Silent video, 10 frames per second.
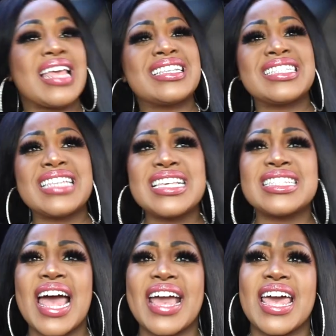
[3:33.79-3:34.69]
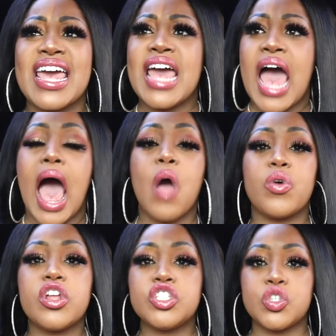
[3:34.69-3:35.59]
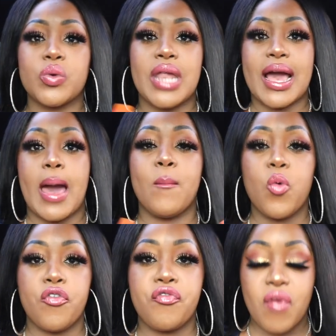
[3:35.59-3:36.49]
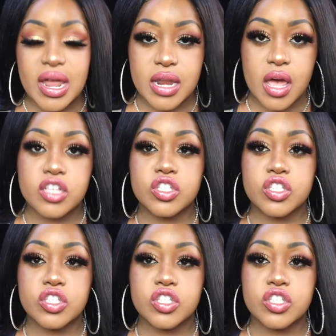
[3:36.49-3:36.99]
sis like i want to do like a more fun